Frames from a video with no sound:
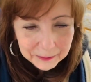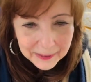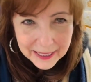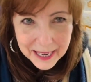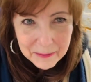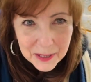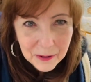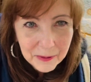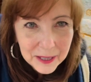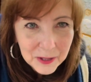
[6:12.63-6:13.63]
he came to the
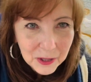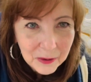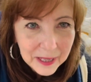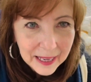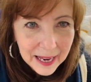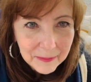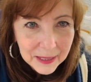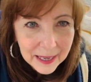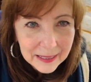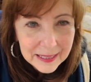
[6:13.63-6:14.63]
rescue, he came the
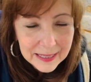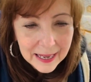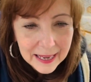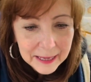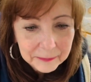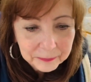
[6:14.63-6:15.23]
next day.